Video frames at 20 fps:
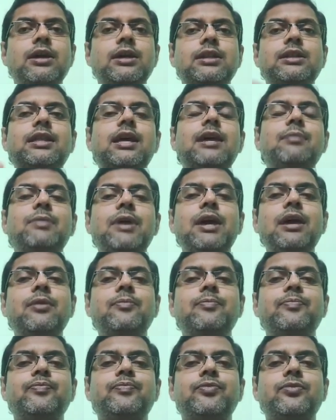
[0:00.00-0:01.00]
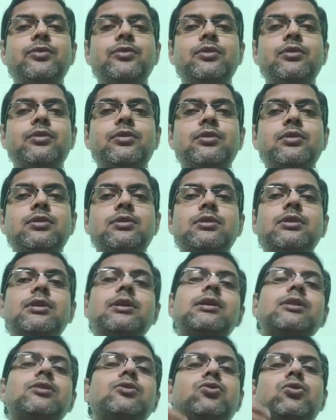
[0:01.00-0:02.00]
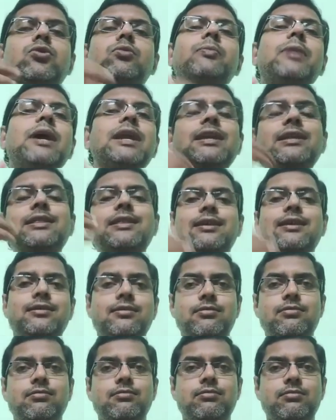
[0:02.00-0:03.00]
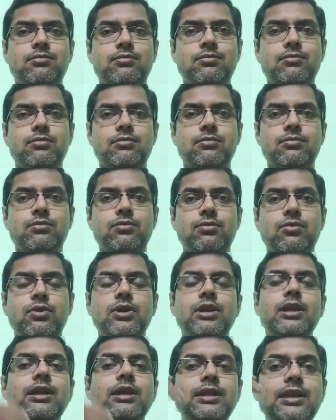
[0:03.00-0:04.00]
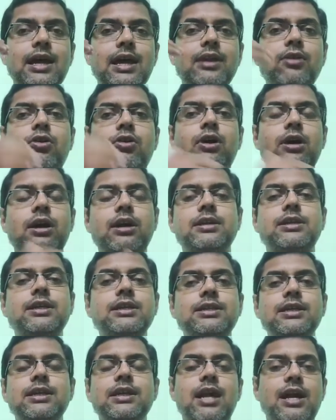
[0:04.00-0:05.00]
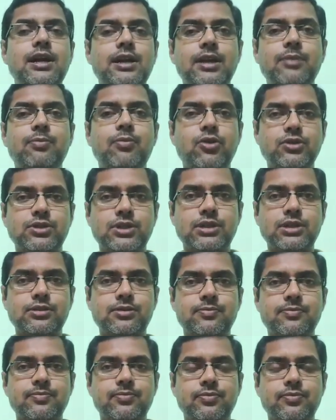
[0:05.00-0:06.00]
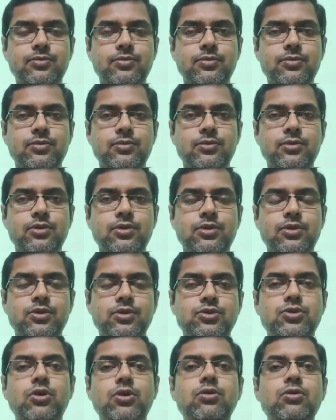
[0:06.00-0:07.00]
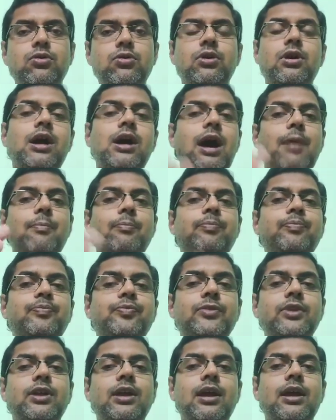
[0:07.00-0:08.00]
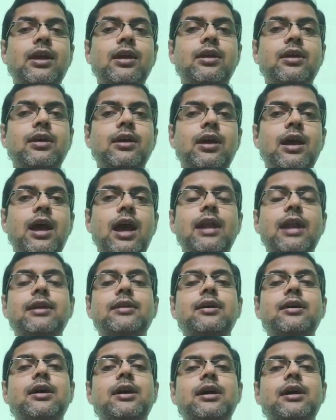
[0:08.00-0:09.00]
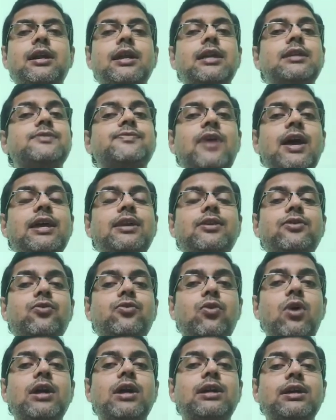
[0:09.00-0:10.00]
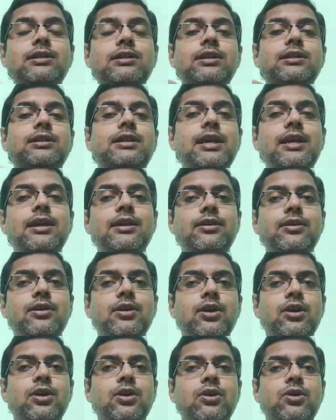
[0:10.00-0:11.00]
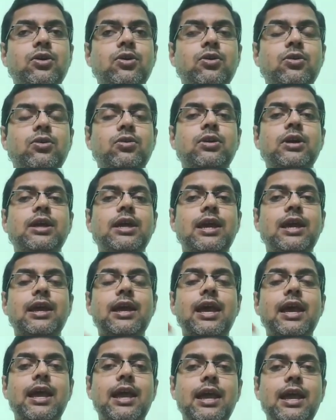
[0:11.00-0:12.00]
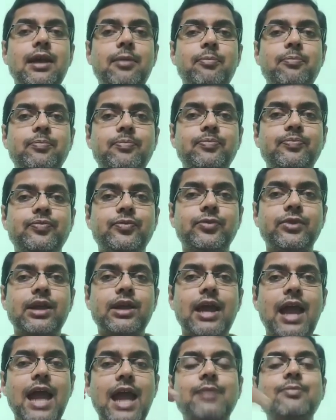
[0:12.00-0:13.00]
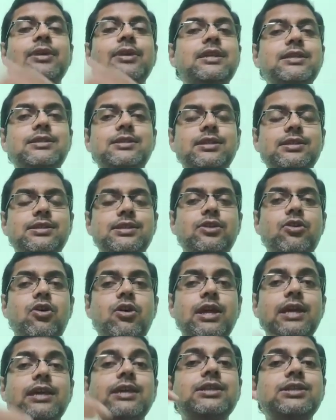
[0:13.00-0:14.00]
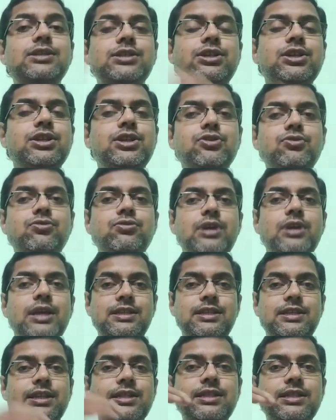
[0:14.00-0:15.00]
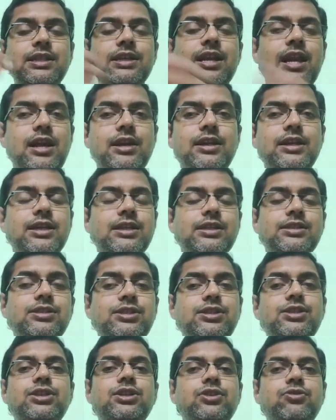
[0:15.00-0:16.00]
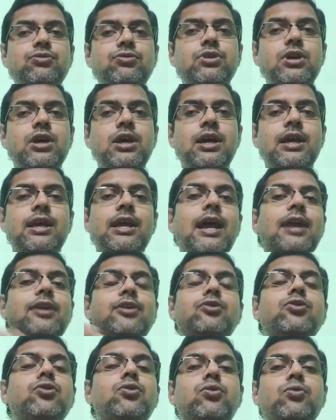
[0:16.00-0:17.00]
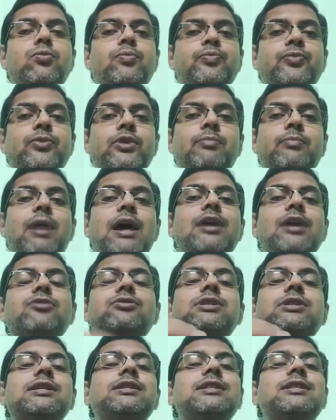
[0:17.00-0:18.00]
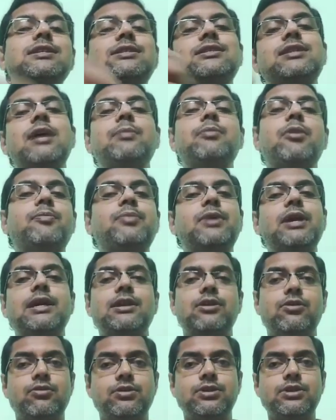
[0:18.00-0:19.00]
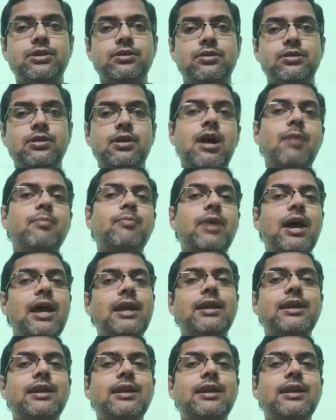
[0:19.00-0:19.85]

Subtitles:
they may do many things in their teaching learning process. So come and let's find what are the things a administration or an institute, teaching learning institute can do by using this type of technology. Come and